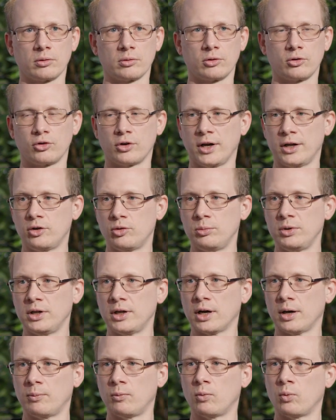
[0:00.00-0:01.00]
try to
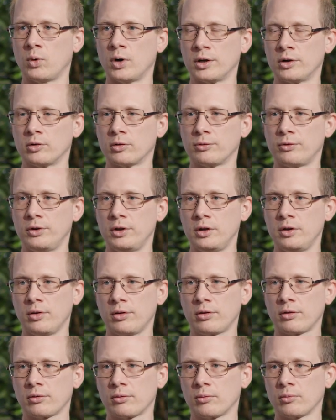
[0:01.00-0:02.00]
become one of
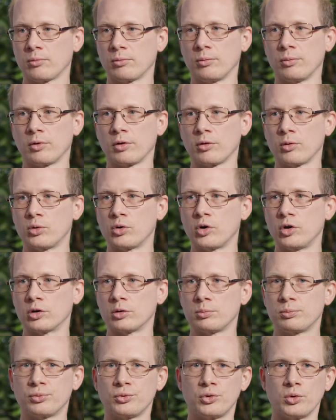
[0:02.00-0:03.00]
these
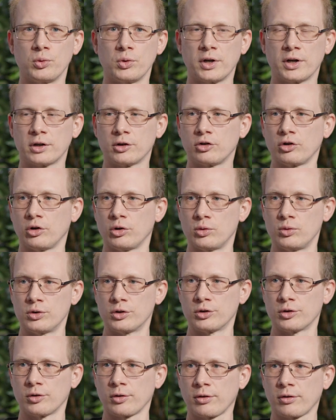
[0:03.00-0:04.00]
so-called product
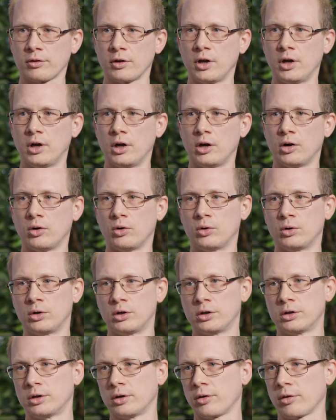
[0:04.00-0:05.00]
owners
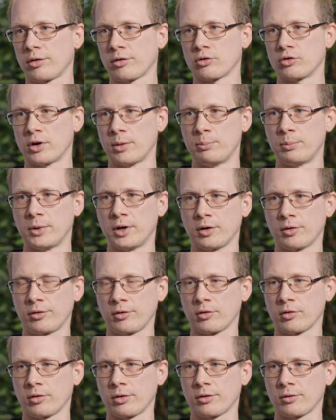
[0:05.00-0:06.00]
or Scrum
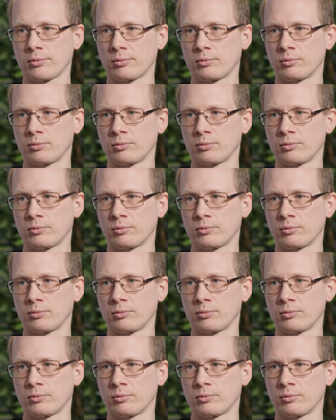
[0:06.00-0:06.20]
Masters.